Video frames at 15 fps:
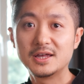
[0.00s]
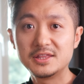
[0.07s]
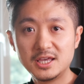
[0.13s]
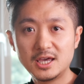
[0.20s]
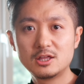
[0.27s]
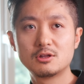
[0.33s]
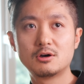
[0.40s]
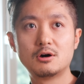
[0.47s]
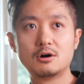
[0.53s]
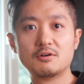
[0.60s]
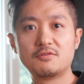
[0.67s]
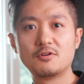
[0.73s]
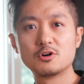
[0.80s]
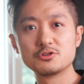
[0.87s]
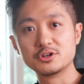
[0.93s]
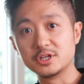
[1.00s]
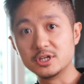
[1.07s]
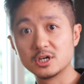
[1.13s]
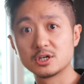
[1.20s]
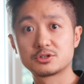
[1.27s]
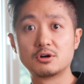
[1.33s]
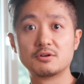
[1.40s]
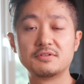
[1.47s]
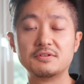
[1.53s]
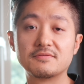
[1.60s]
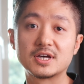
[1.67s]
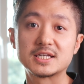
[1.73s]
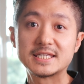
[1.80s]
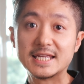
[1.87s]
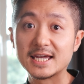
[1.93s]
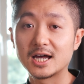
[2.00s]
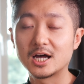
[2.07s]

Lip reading: At the end of all the years of investing,